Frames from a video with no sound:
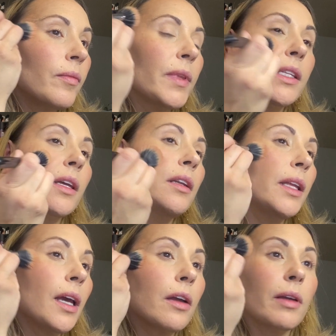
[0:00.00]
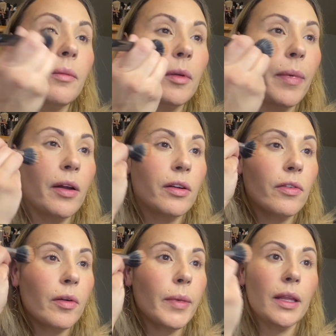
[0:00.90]
It's kind of like a cream to powder
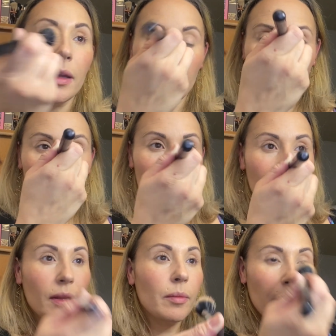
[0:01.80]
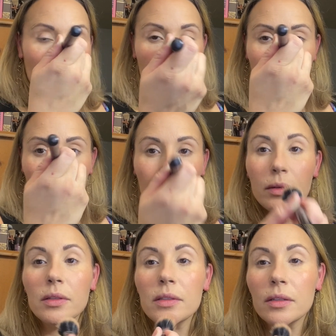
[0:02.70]
formula. A little bit on the
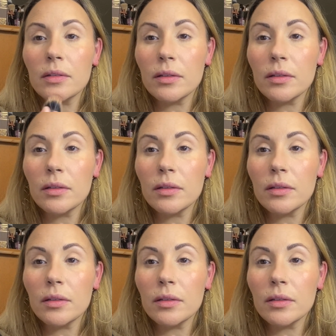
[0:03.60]
nose.